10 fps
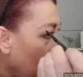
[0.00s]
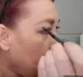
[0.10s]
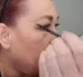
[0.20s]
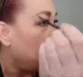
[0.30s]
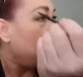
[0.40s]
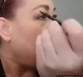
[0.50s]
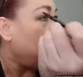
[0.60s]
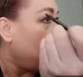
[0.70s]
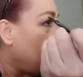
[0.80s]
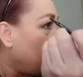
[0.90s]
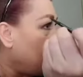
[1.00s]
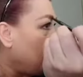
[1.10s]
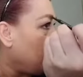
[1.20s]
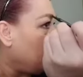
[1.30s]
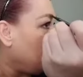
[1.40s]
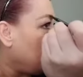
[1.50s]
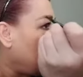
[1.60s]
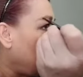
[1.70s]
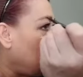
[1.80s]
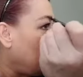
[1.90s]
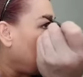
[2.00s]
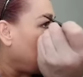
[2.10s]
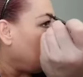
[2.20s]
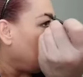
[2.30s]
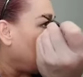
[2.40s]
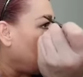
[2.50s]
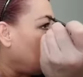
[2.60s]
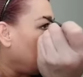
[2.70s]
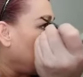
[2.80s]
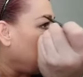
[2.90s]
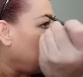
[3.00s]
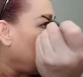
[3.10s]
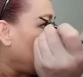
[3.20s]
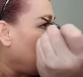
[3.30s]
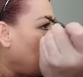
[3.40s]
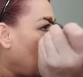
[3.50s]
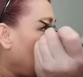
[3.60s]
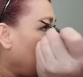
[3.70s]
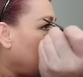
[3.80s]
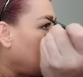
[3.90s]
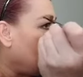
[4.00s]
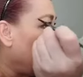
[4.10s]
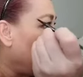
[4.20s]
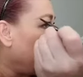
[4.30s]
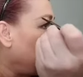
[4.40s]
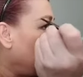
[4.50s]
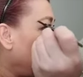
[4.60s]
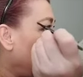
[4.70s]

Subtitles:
the shape that I was supposed to be, you know, doing them all this time.